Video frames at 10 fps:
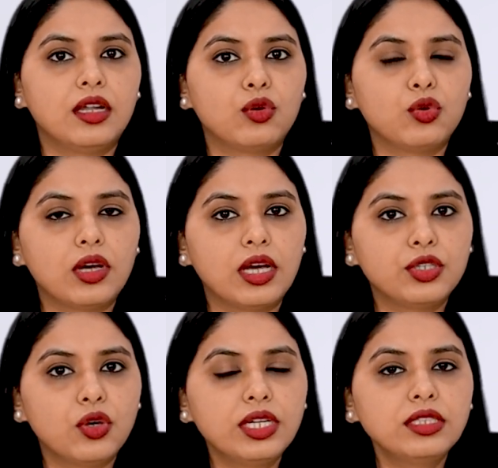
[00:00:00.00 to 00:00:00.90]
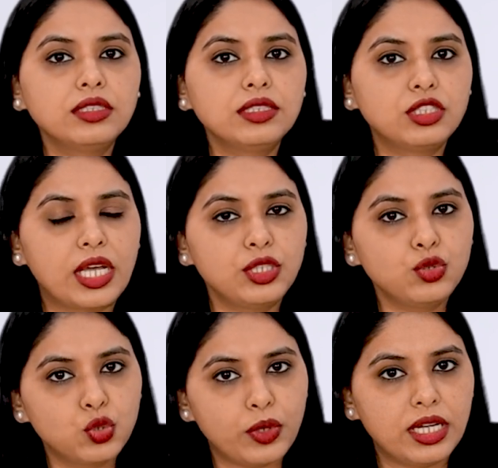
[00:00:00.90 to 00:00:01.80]
Now, during this 10
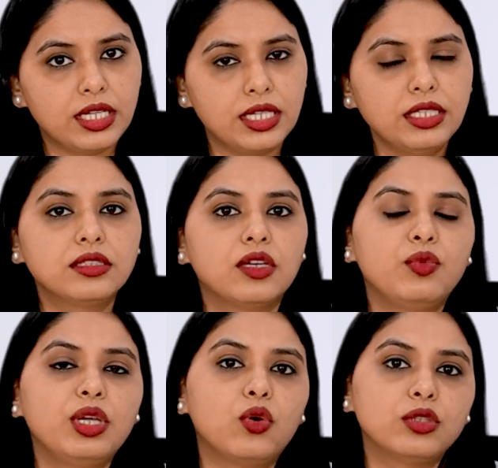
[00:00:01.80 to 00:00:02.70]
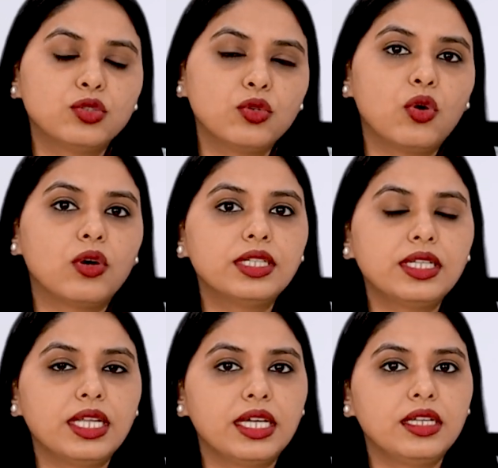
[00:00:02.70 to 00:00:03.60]
to 12 days, we also call
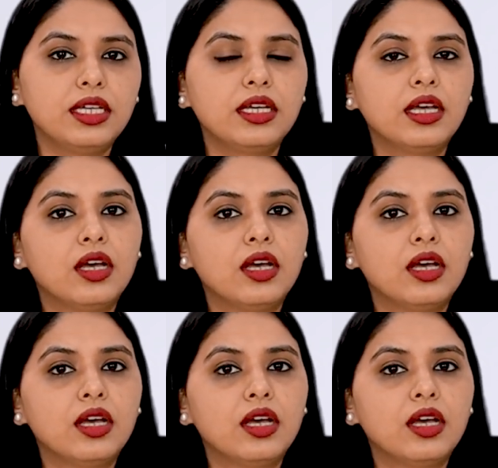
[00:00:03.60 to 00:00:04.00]
the lady